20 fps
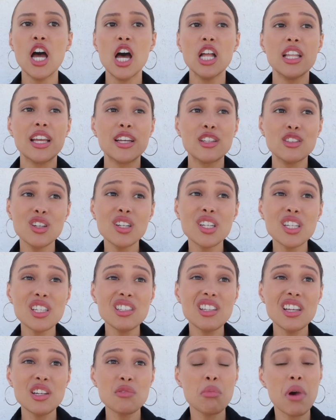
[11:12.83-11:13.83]
Like, look at
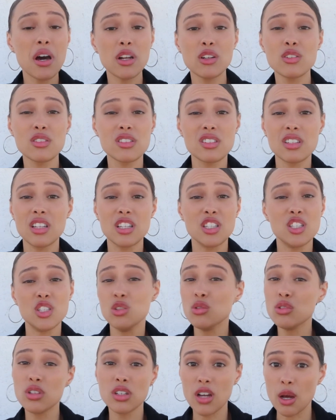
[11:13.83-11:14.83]
like models that like you
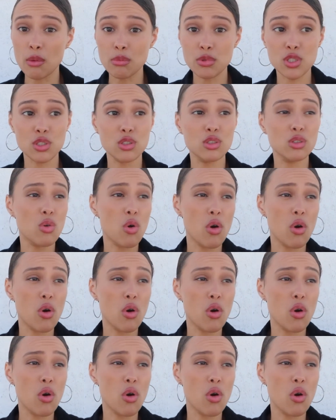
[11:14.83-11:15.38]
look up to